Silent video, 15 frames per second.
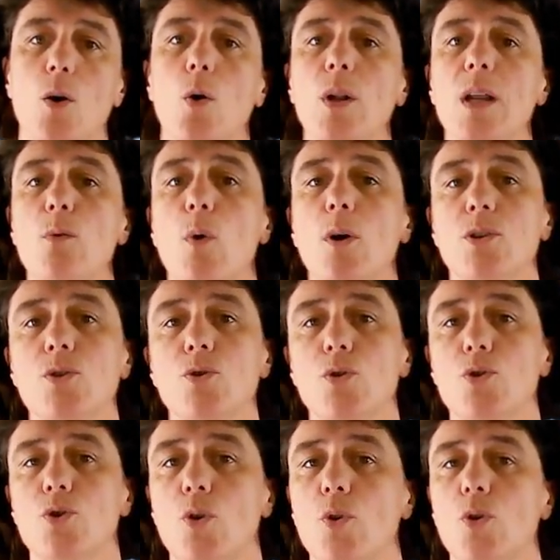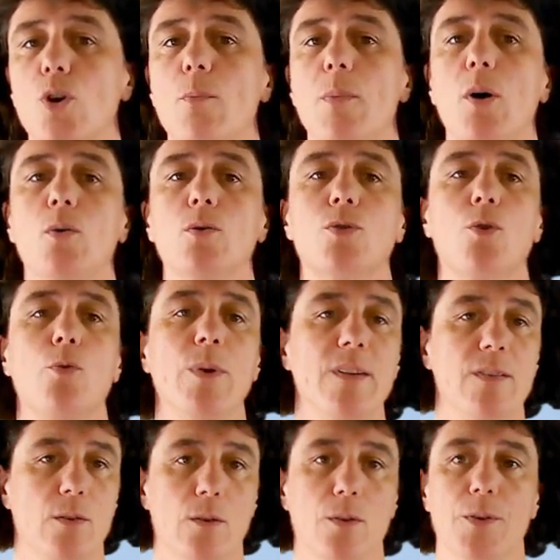only want to talk about
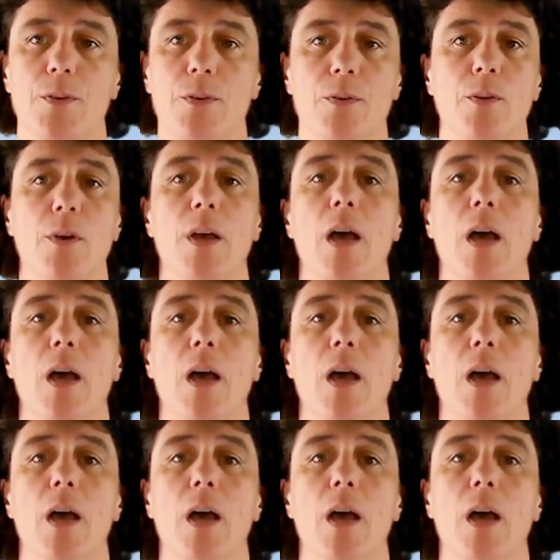results,